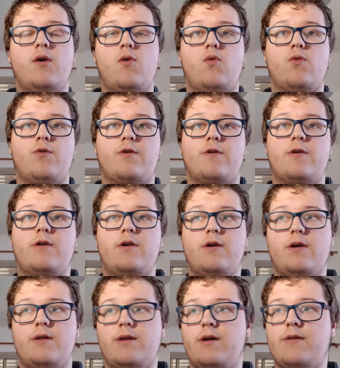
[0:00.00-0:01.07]
or
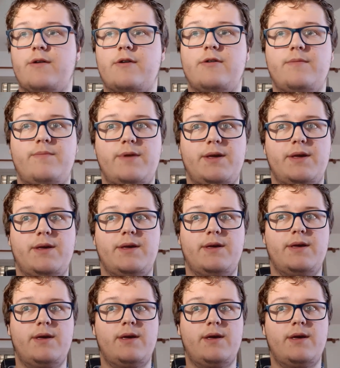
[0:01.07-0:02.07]
another could be